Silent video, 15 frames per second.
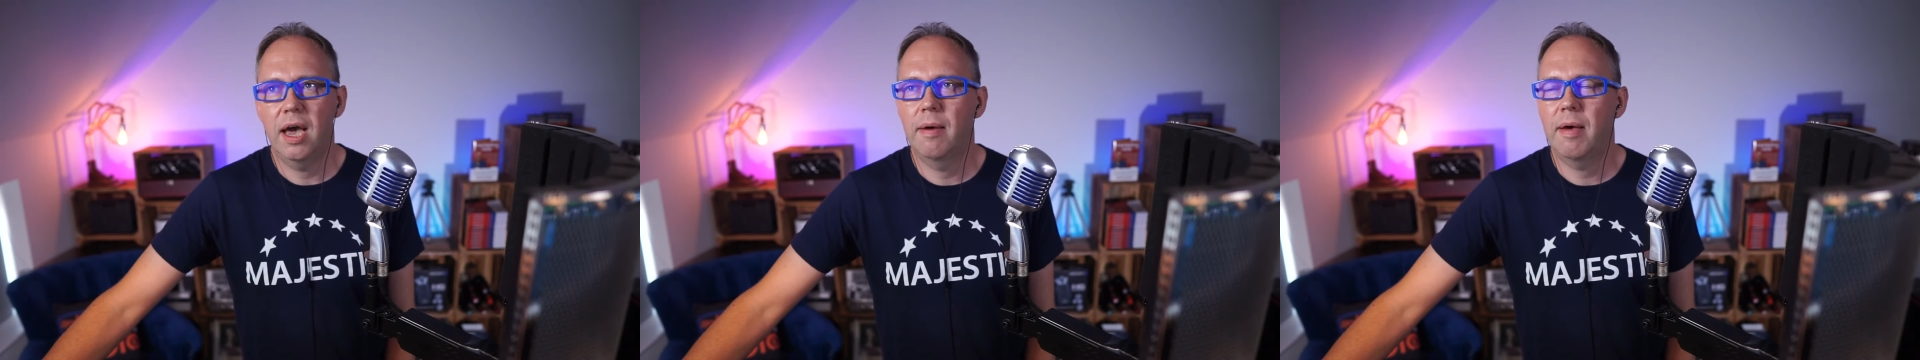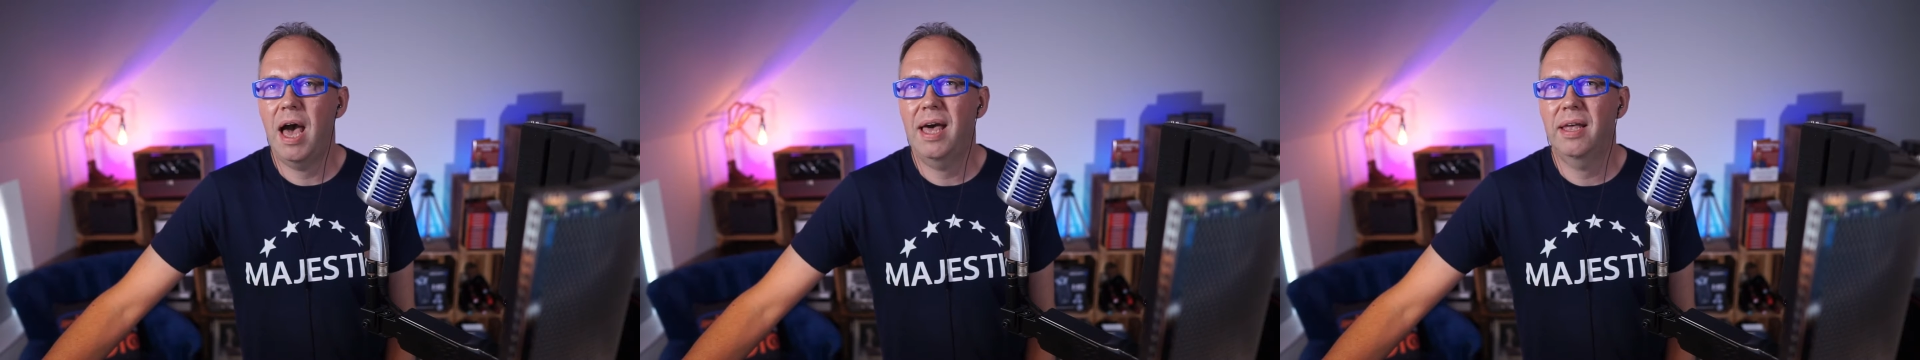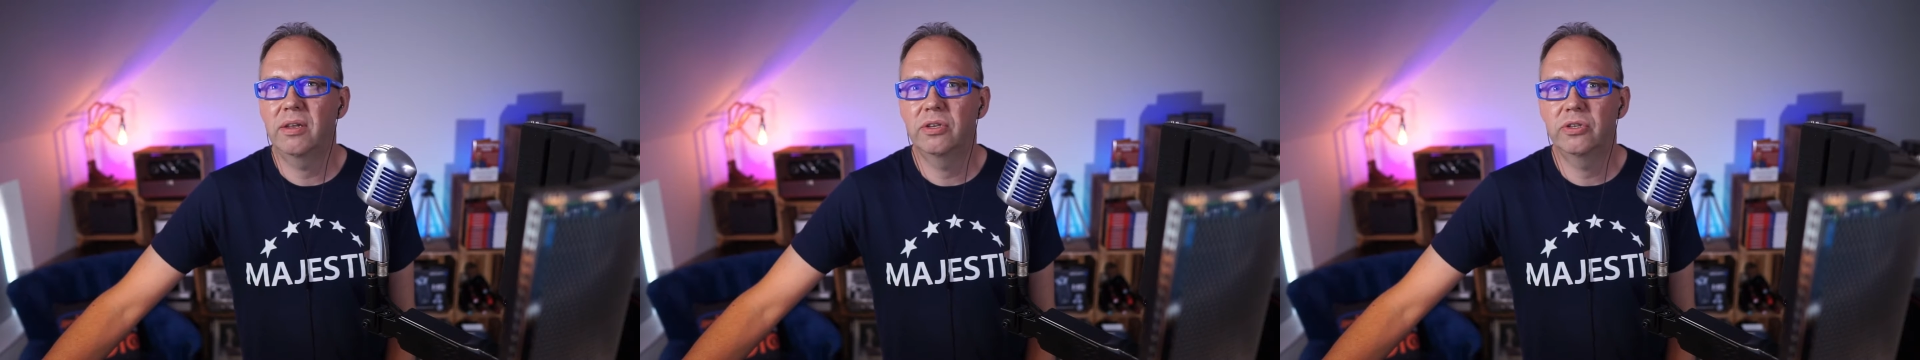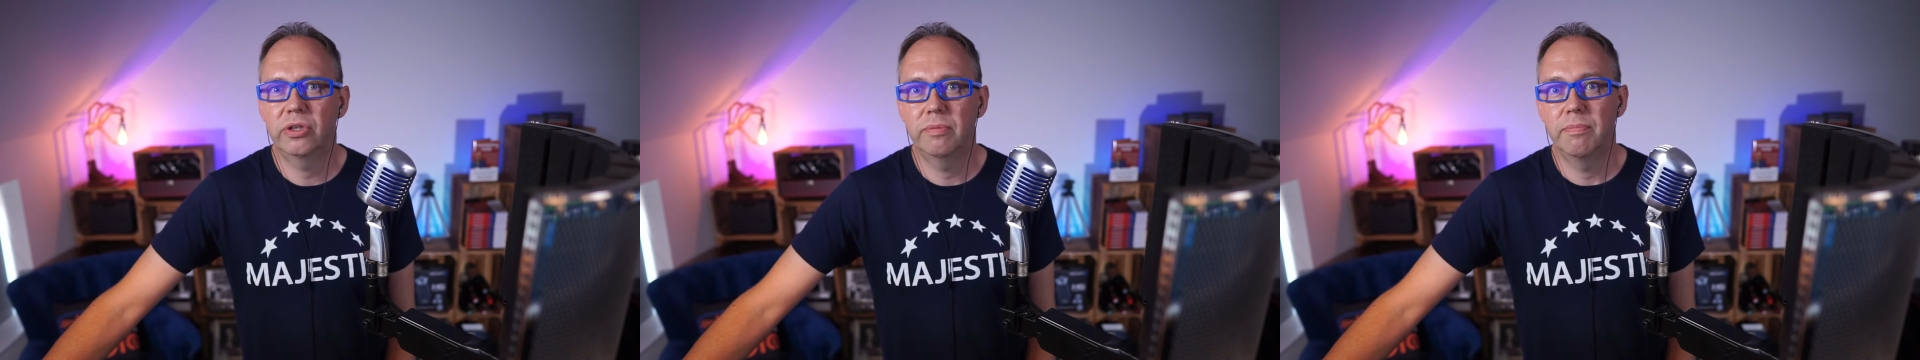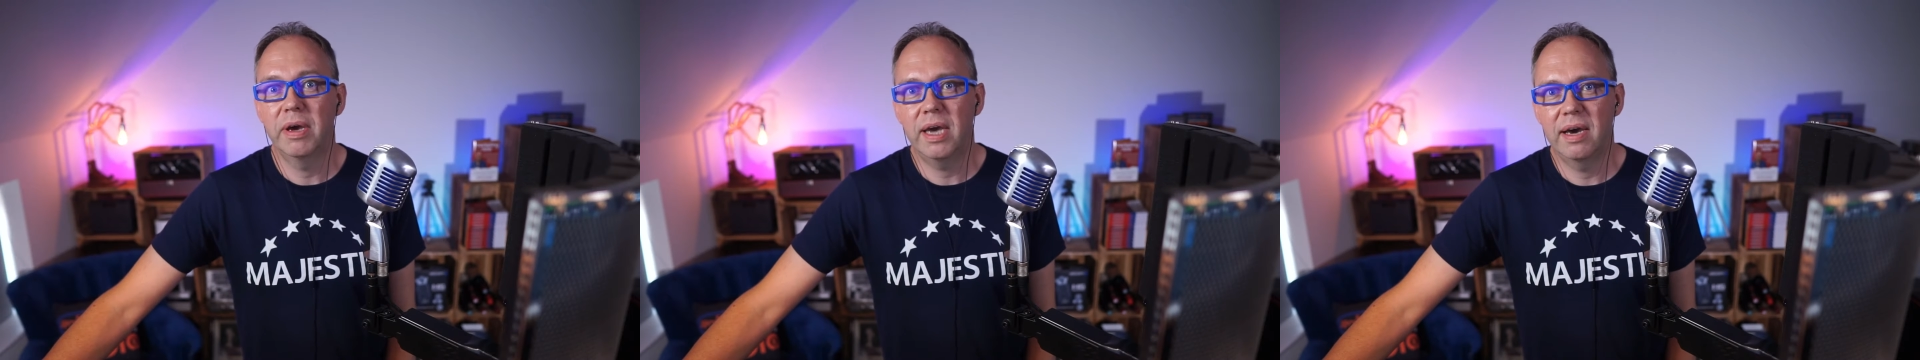and
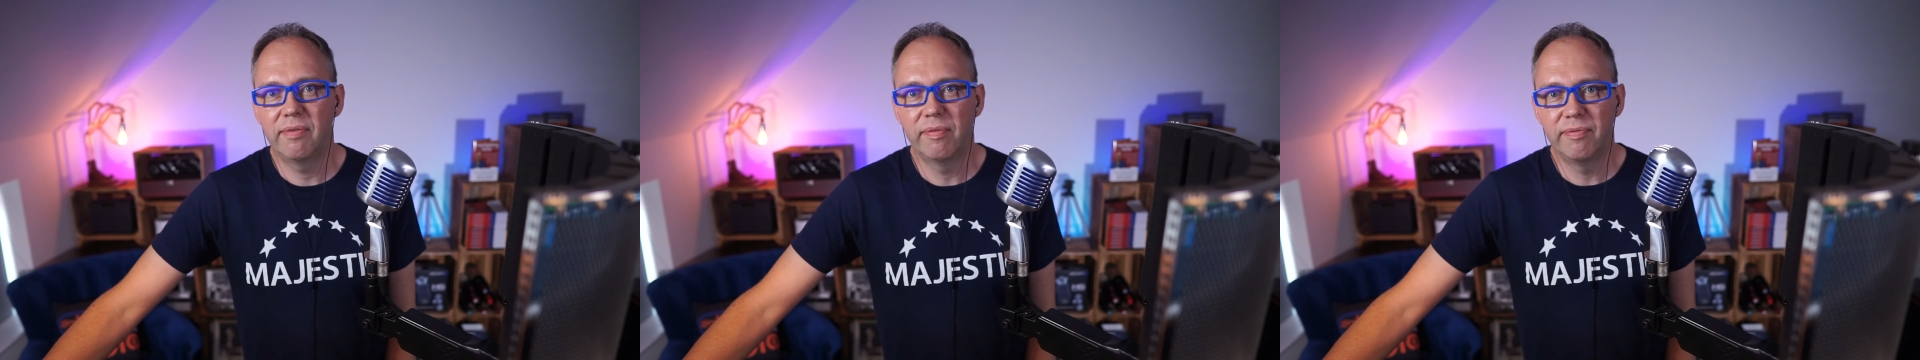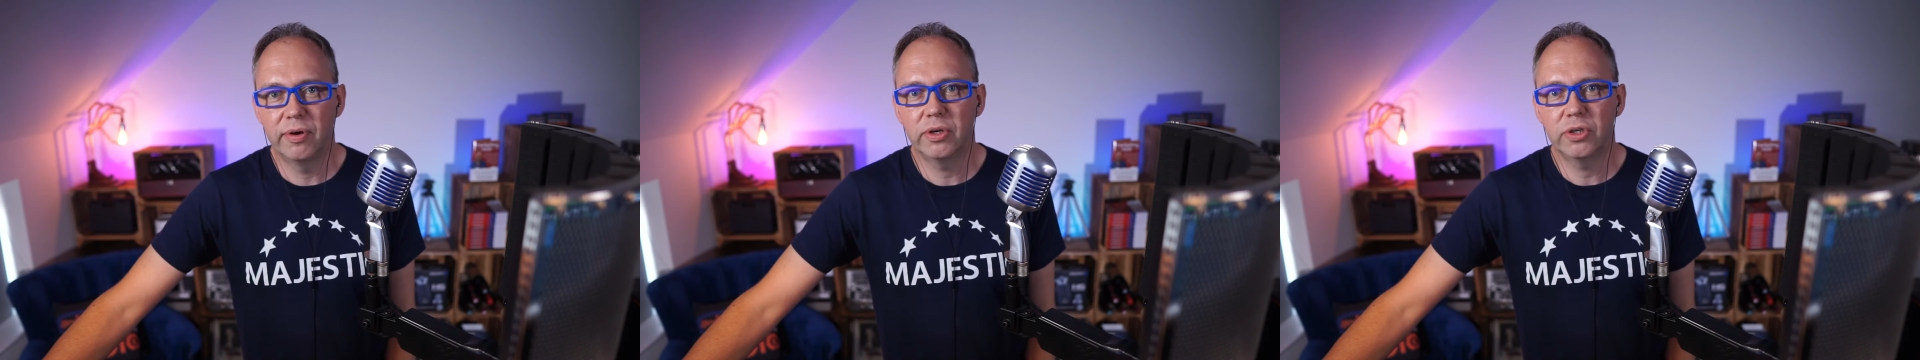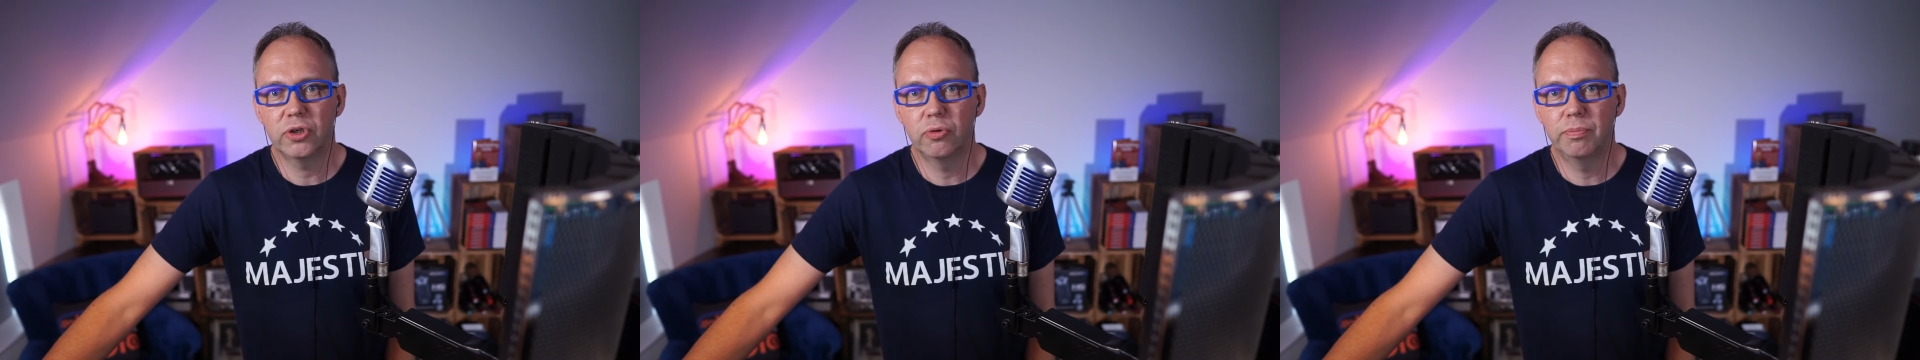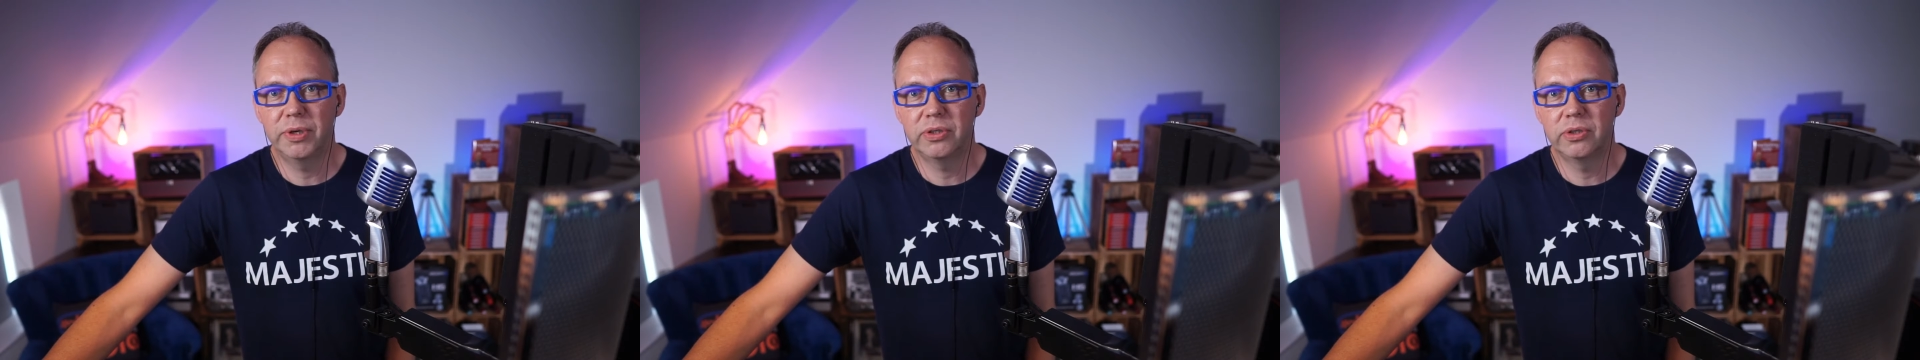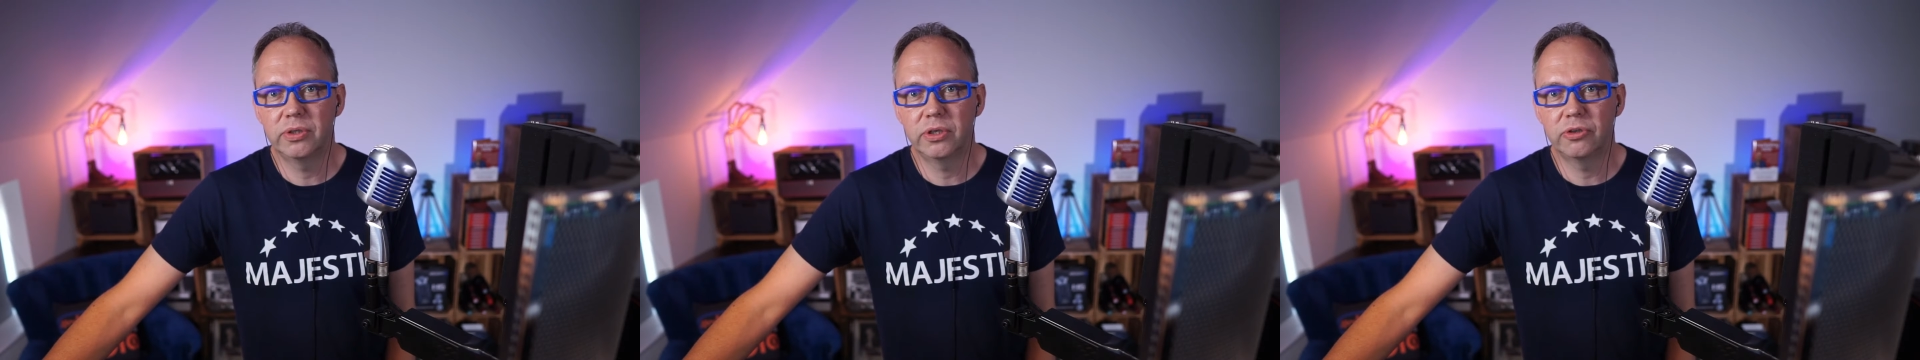they might have a virtual
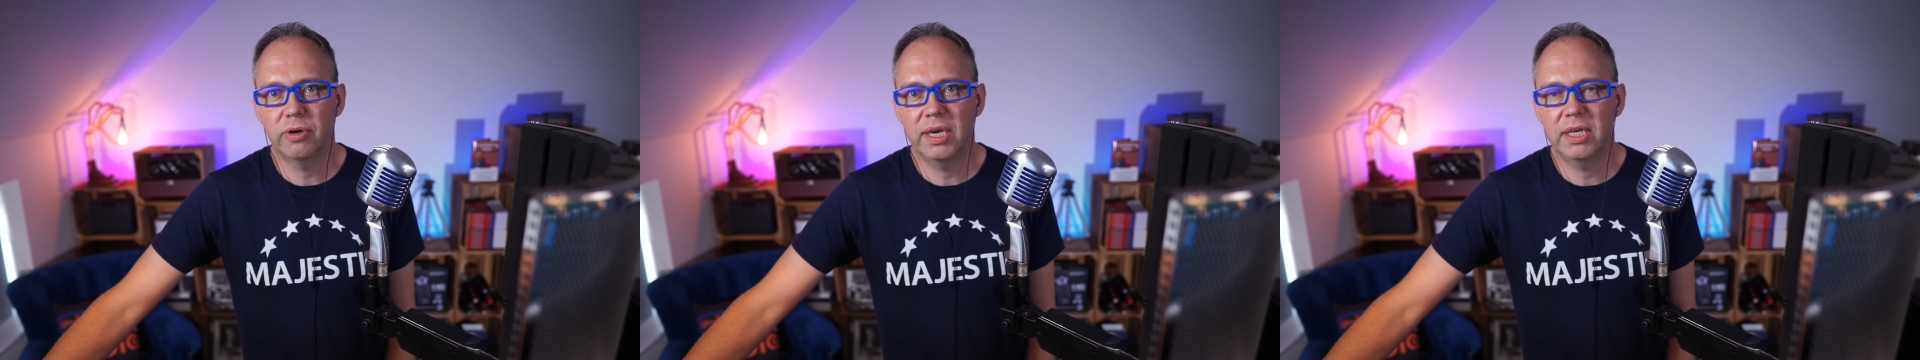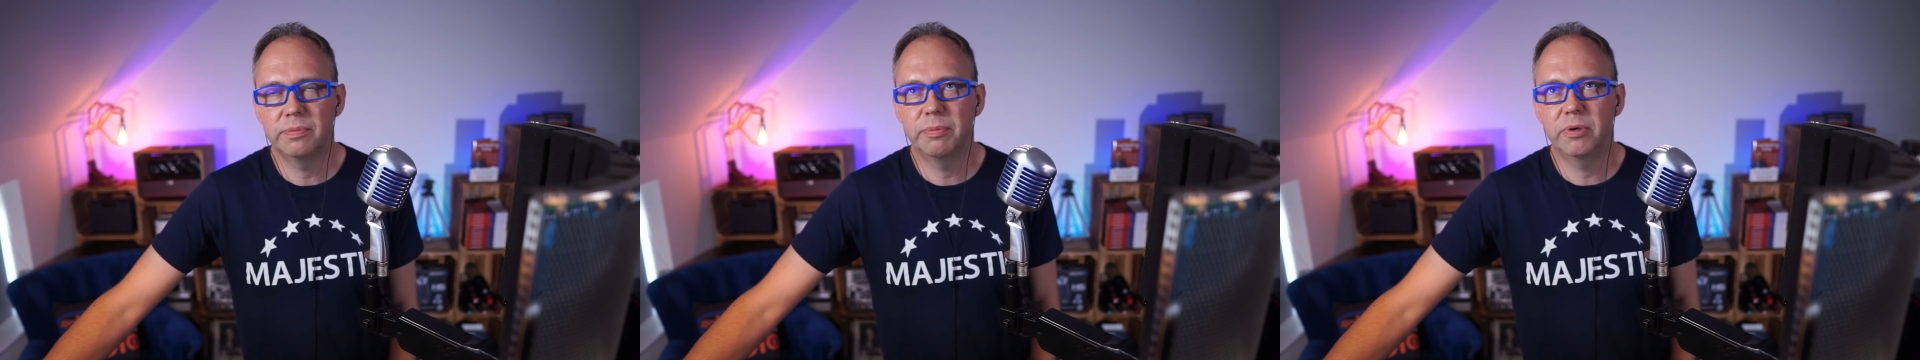business address,